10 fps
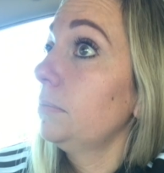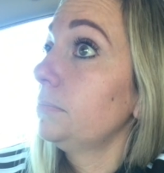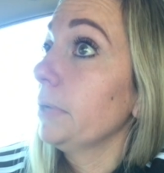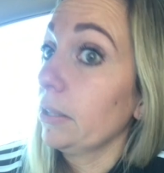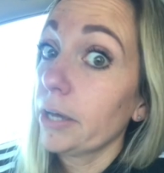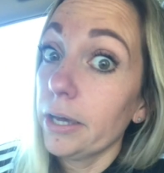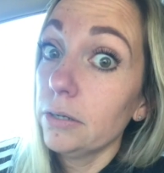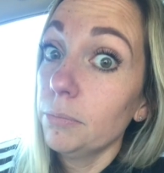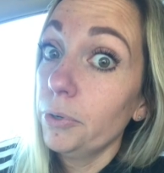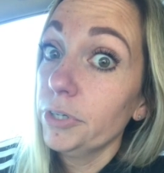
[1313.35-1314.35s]
Malika had
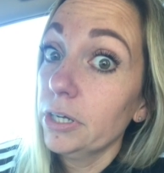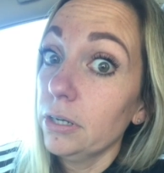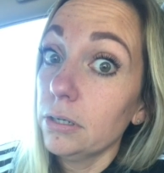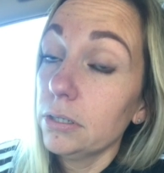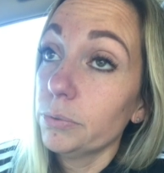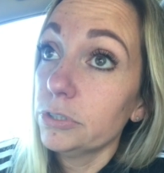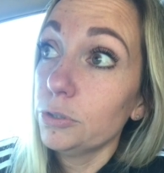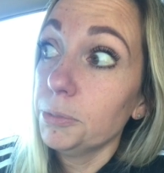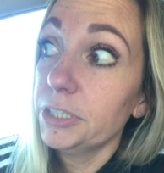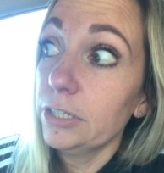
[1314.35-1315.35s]
pneumonia, and it was
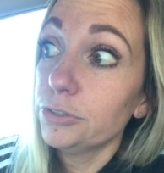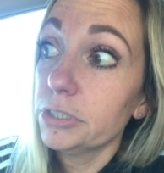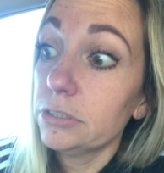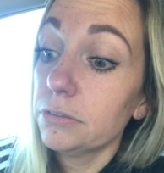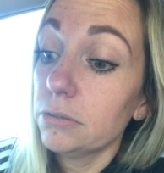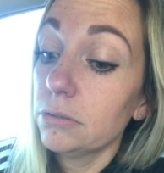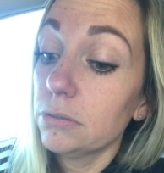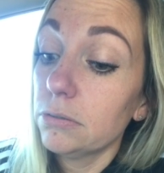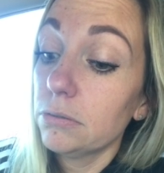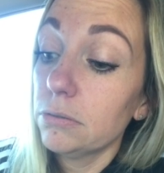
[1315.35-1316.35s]
super dangerous
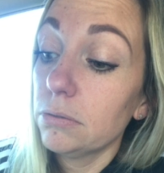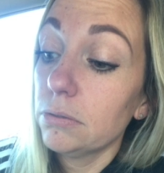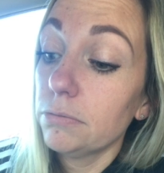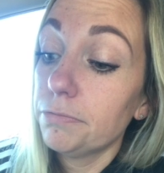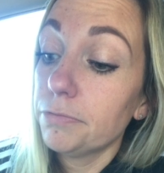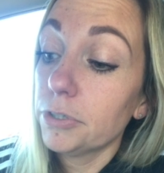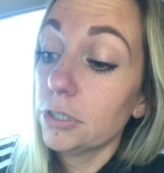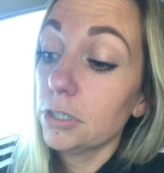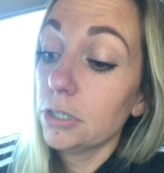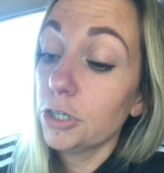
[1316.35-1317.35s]

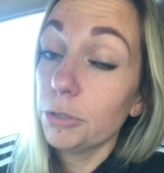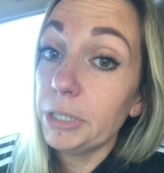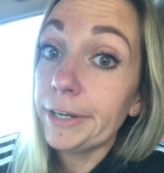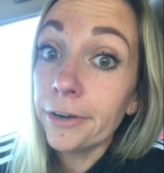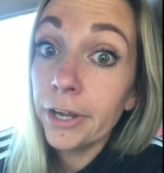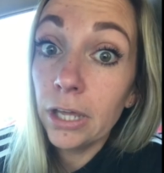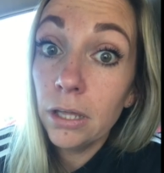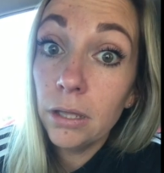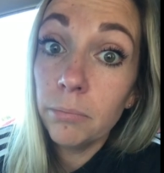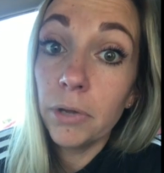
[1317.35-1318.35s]
for her to be near
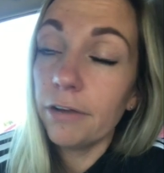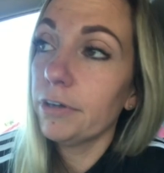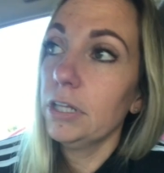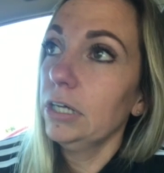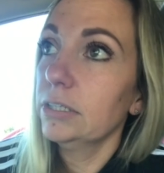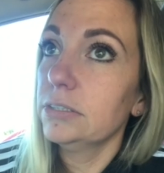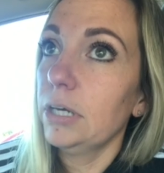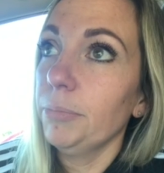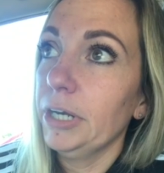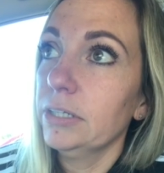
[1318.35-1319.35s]
him, everything, because
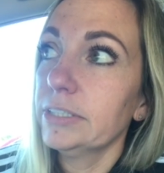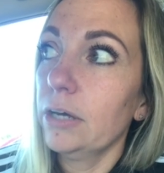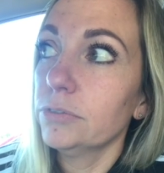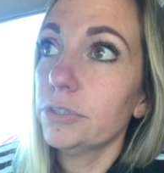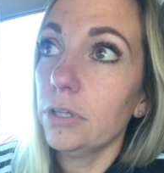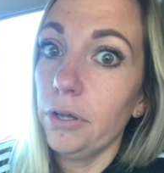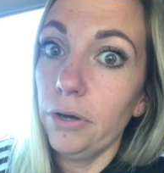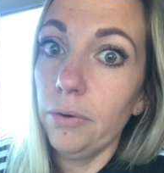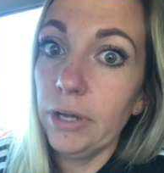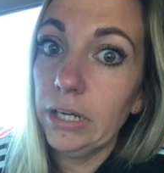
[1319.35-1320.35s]
I mean his counts are
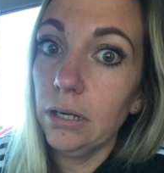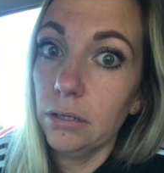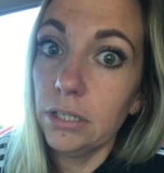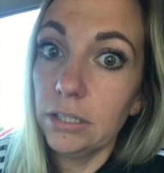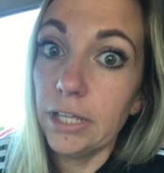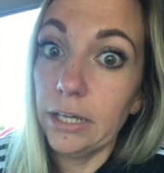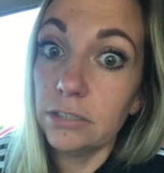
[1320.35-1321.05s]
low, and they